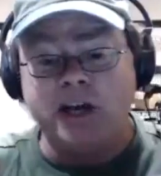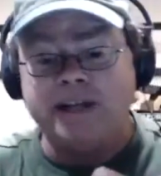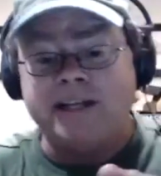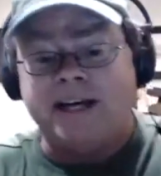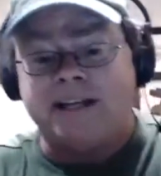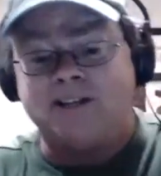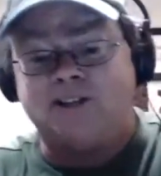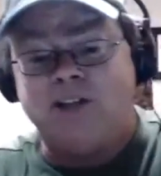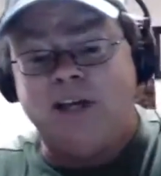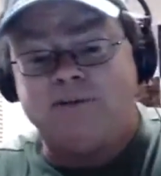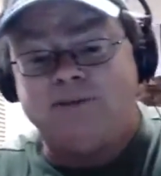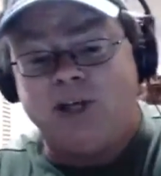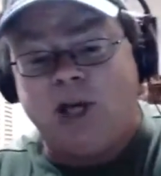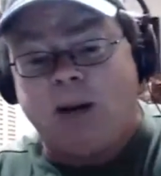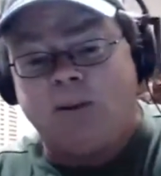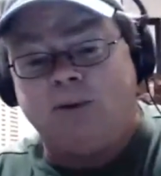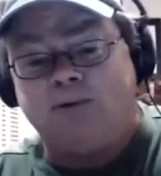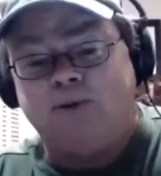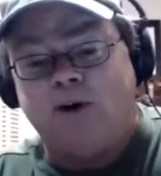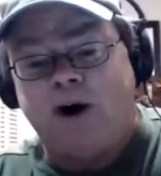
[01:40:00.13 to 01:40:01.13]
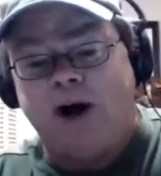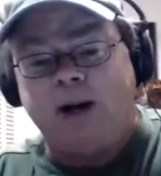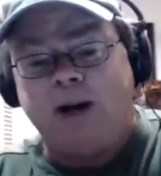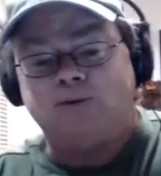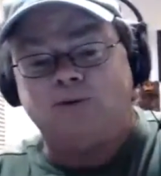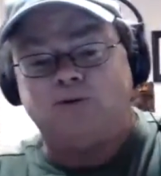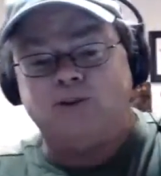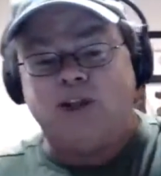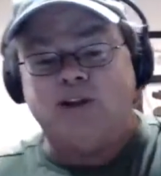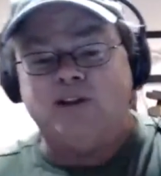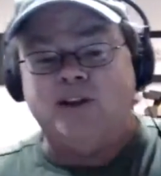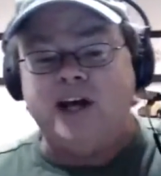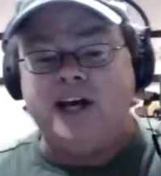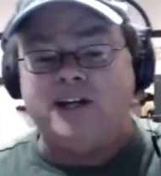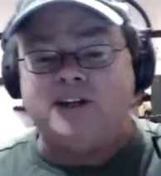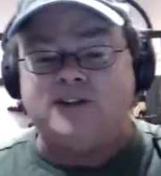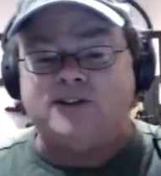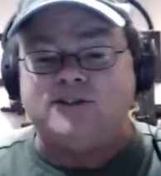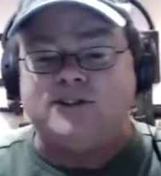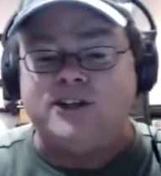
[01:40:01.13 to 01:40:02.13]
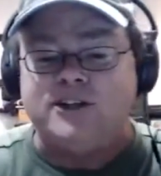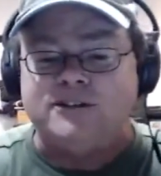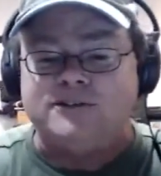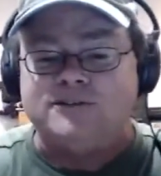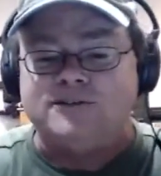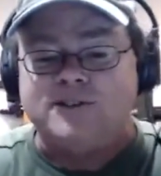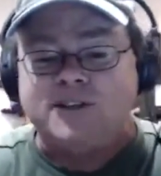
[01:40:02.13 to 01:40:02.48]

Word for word: out Safety Harbor Firearms for the latest in